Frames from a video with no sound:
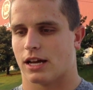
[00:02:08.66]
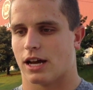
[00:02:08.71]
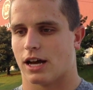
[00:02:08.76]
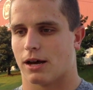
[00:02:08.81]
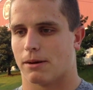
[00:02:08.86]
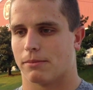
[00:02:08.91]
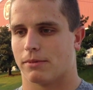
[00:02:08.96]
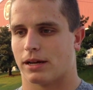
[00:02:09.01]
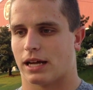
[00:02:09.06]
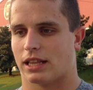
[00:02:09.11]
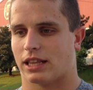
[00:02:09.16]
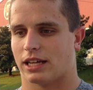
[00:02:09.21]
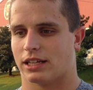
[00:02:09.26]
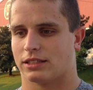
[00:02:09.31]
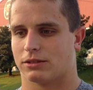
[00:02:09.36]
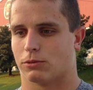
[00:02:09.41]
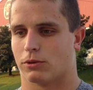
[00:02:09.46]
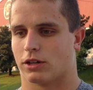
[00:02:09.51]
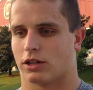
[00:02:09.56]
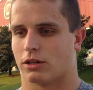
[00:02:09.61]
I'd
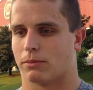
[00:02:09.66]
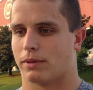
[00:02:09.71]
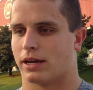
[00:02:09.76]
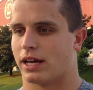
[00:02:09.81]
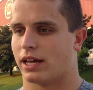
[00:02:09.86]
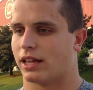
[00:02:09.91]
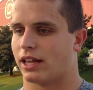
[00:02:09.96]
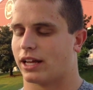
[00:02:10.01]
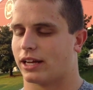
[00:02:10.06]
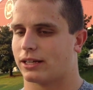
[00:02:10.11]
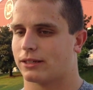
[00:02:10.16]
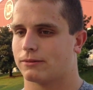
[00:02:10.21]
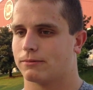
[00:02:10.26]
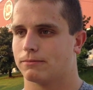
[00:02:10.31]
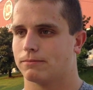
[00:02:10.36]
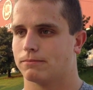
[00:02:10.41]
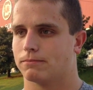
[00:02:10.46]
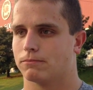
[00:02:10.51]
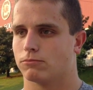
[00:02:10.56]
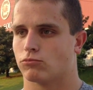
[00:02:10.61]
like to work on my like
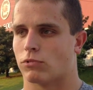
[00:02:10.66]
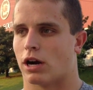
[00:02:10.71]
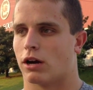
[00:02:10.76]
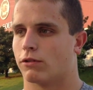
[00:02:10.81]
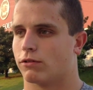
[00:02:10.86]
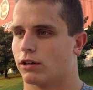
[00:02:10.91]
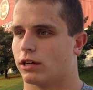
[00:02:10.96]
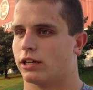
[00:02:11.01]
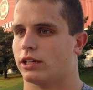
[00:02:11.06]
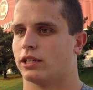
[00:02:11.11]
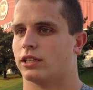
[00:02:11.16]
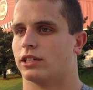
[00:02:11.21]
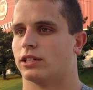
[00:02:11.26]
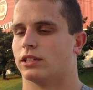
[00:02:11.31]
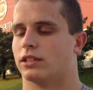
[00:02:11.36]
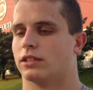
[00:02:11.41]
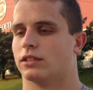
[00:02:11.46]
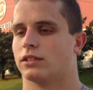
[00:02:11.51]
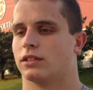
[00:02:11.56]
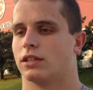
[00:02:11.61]
route running
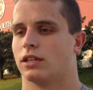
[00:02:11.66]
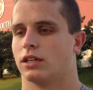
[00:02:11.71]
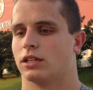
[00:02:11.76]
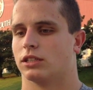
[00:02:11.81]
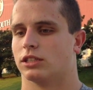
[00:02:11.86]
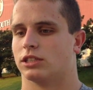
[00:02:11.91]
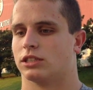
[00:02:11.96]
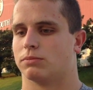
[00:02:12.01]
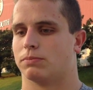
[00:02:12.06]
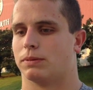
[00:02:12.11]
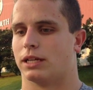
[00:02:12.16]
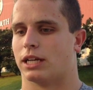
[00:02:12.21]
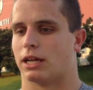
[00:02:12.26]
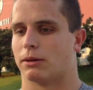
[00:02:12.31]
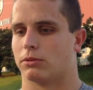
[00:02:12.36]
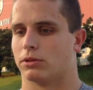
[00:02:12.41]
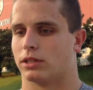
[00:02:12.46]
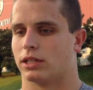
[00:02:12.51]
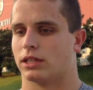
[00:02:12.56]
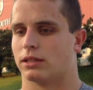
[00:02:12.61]
and just being
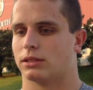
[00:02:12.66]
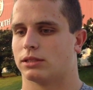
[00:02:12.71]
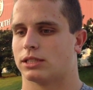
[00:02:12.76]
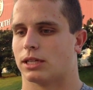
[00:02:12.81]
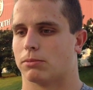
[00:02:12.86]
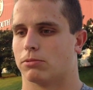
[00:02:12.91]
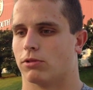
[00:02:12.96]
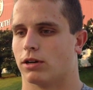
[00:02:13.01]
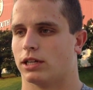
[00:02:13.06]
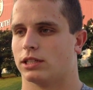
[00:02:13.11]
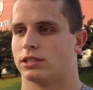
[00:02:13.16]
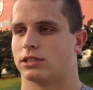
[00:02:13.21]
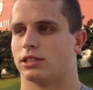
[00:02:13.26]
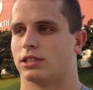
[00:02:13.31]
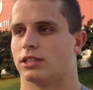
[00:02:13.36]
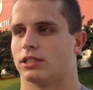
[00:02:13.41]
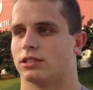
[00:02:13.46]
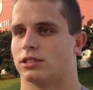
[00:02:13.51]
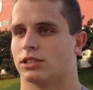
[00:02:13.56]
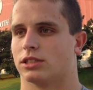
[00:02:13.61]
able to get
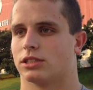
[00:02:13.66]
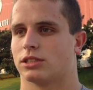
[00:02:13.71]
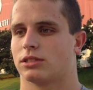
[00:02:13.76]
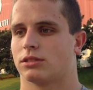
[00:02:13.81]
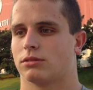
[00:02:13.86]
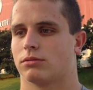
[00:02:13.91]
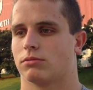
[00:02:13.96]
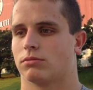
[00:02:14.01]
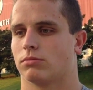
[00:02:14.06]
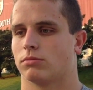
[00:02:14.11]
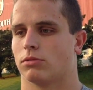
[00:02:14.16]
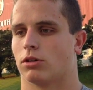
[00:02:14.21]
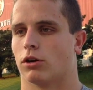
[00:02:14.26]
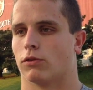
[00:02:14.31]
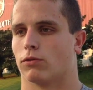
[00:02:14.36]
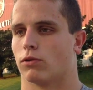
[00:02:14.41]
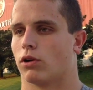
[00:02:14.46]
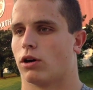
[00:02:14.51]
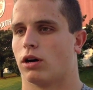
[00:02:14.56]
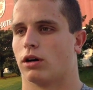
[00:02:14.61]
separation and just
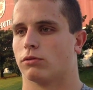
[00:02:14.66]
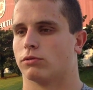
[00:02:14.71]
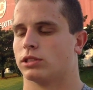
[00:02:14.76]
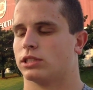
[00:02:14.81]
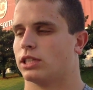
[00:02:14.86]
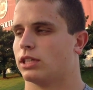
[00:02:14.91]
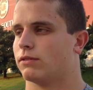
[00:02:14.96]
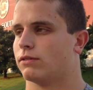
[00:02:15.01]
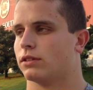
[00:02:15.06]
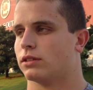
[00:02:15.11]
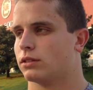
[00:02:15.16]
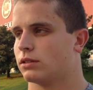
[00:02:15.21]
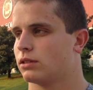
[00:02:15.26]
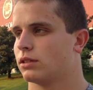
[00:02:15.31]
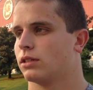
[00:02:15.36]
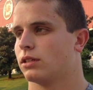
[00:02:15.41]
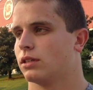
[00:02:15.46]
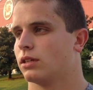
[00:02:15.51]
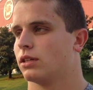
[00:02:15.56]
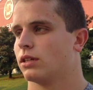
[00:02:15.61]
overall receiving.
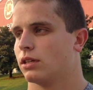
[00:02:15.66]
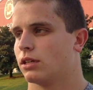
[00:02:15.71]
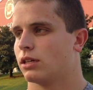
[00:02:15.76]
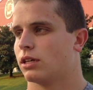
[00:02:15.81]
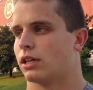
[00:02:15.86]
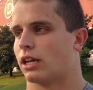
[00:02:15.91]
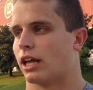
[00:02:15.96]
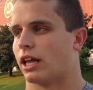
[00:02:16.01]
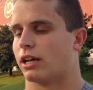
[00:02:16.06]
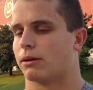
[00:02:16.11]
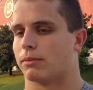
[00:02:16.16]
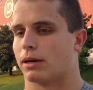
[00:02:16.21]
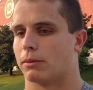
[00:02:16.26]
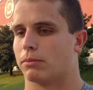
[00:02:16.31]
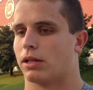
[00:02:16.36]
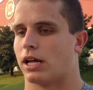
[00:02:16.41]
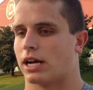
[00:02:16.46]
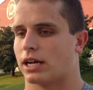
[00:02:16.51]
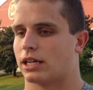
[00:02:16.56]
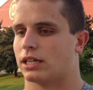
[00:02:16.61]
And I think my
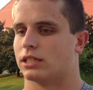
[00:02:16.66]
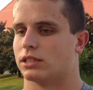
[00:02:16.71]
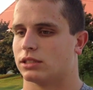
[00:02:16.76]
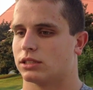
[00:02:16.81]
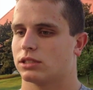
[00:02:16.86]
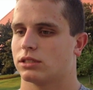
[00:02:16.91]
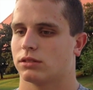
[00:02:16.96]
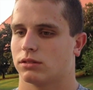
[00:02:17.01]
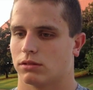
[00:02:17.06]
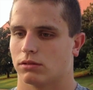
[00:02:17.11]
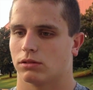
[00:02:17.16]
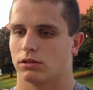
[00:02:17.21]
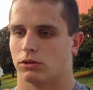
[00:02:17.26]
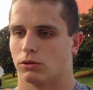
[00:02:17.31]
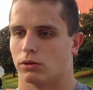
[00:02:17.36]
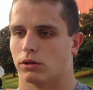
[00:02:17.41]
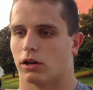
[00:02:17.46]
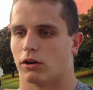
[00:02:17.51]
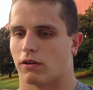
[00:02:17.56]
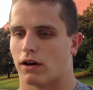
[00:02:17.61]
blocking's
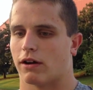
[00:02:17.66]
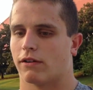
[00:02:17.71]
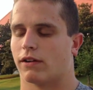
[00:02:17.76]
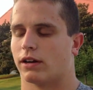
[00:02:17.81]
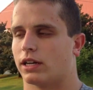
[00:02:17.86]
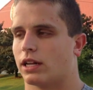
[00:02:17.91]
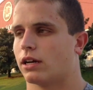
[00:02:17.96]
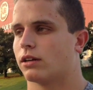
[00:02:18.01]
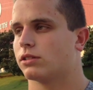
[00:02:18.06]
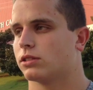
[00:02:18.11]
doing all right now.